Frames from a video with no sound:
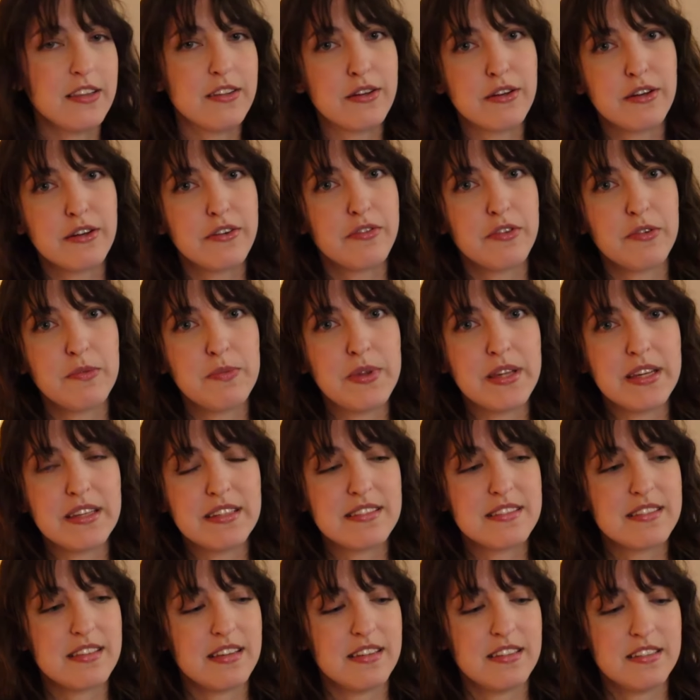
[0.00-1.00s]
learned from
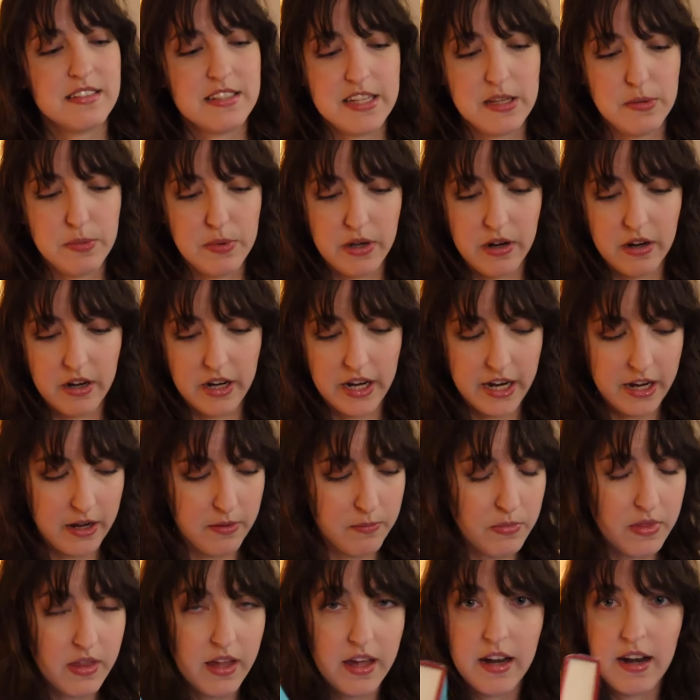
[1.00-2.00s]
this TBR
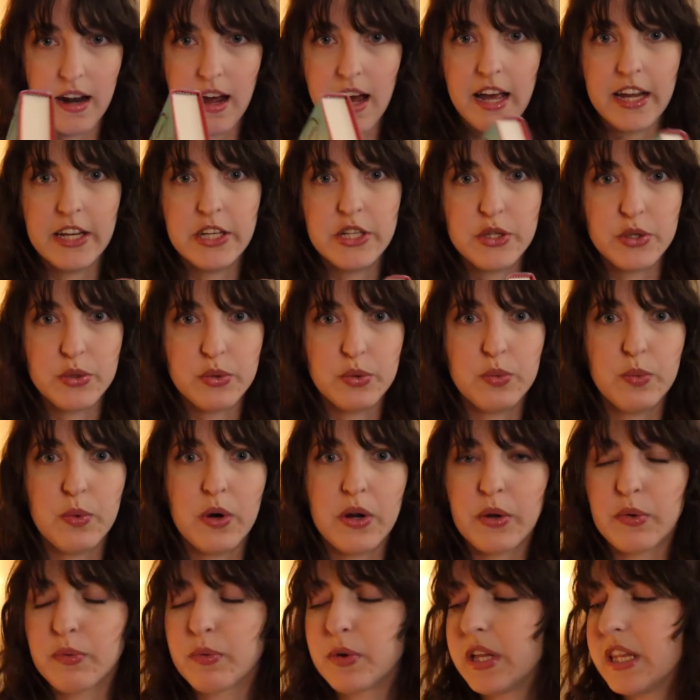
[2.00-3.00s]
game that I do
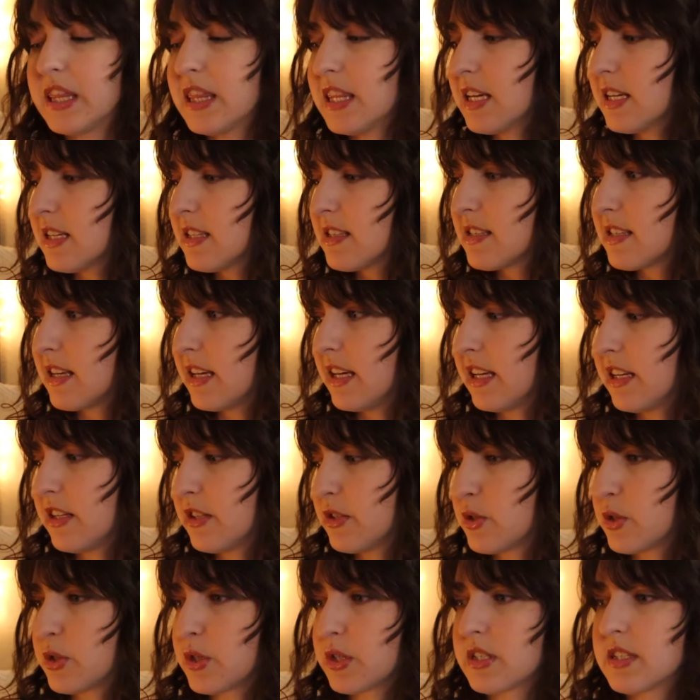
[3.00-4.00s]
want to read this. It
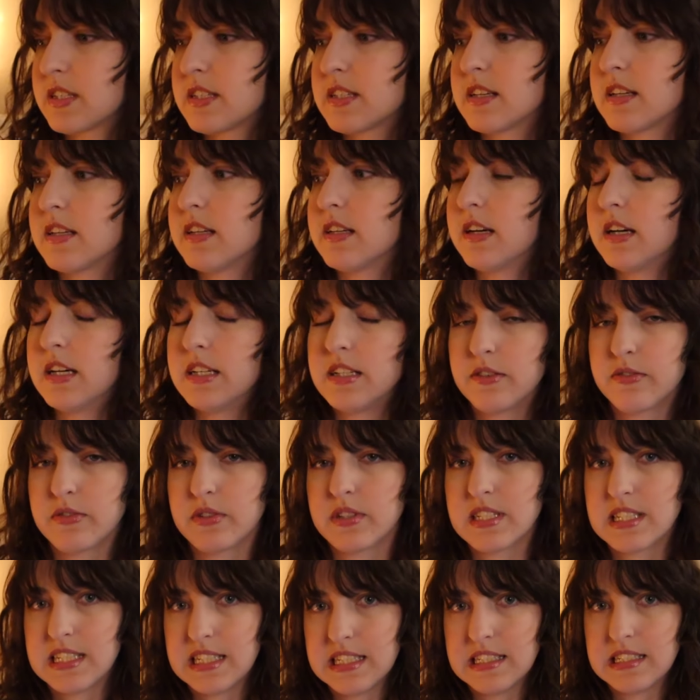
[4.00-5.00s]
is just a
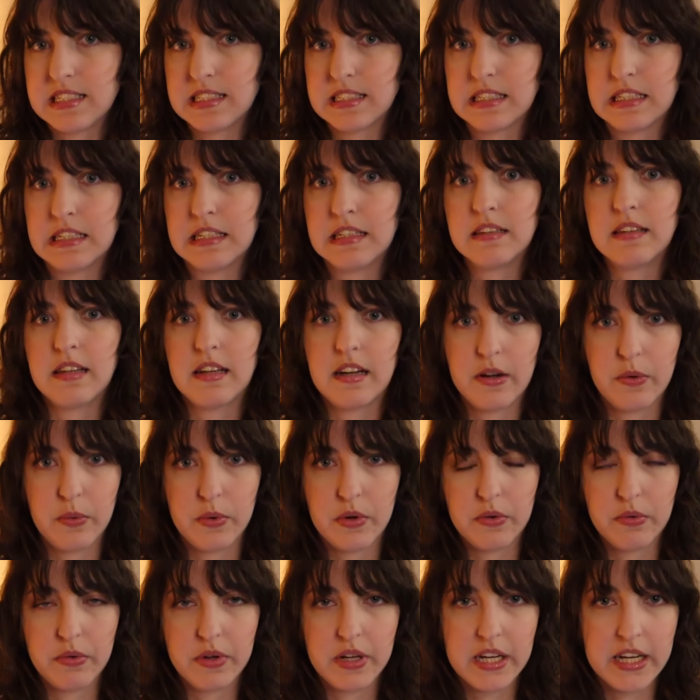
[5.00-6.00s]
different season that I
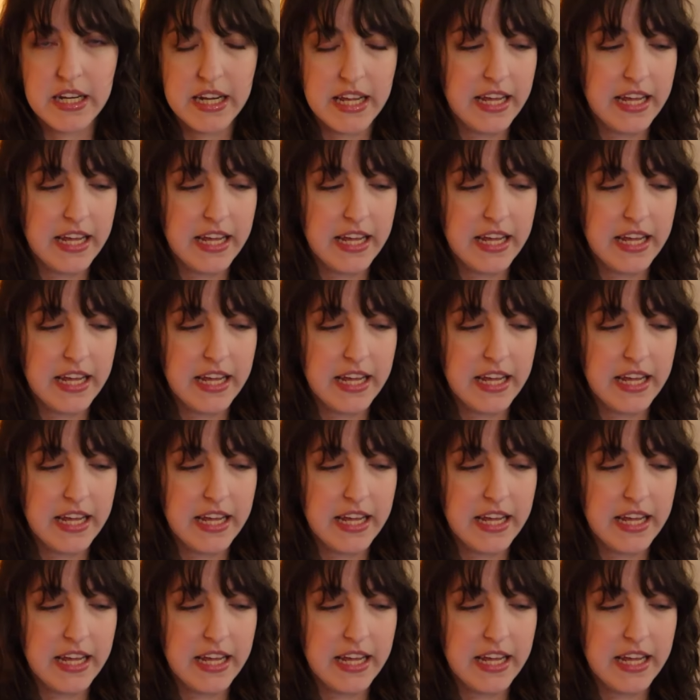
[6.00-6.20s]
want to read it